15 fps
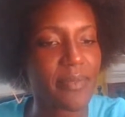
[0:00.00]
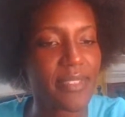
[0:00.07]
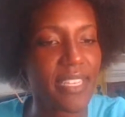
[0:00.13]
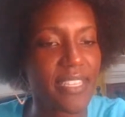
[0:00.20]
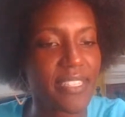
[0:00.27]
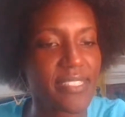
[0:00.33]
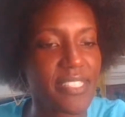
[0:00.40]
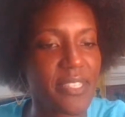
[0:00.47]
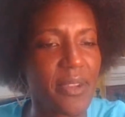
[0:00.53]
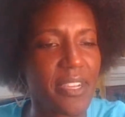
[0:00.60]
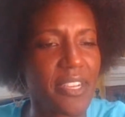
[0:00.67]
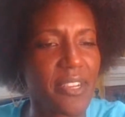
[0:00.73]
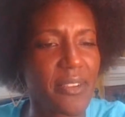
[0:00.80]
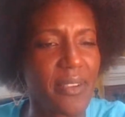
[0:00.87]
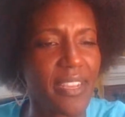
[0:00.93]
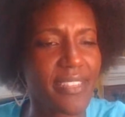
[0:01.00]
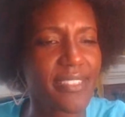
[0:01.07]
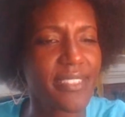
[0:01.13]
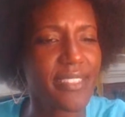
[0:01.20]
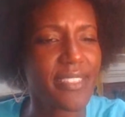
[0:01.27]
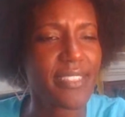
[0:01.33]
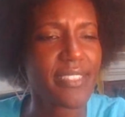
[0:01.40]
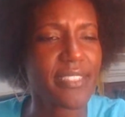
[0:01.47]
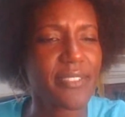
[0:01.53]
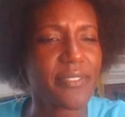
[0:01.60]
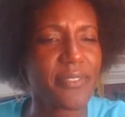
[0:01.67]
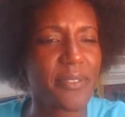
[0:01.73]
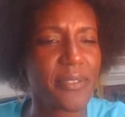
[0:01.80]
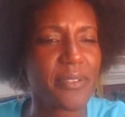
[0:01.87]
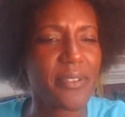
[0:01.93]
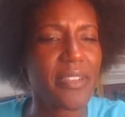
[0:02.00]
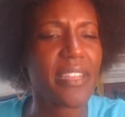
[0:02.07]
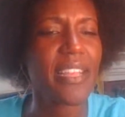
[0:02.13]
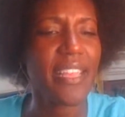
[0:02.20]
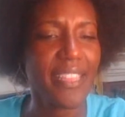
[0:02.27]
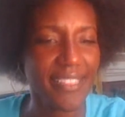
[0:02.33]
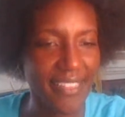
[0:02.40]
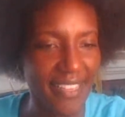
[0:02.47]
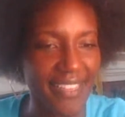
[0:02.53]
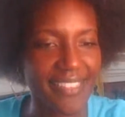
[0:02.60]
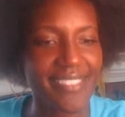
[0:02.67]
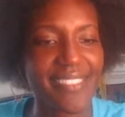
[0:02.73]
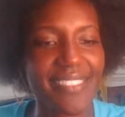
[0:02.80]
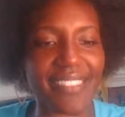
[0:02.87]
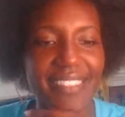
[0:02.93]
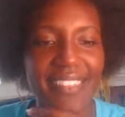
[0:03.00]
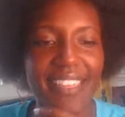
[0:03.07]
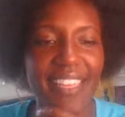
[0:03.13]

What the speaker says: Yes, you are correct. Yes.